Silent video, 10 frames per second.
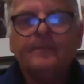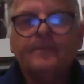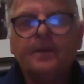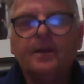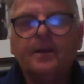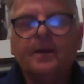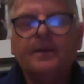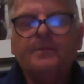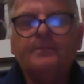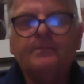Yeah,
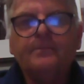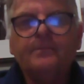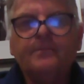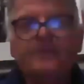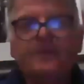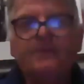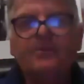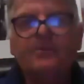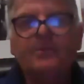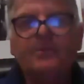Dylan, um,
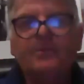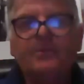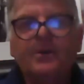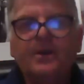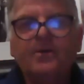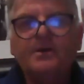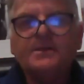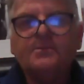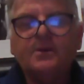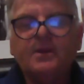everybody
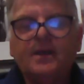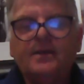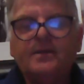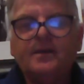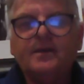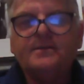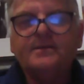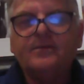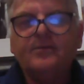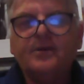asks me that, and
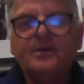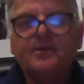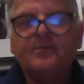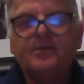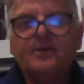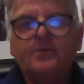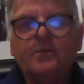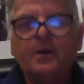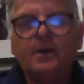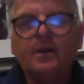it's a very difficult
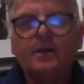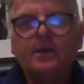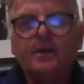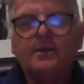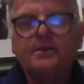one. I think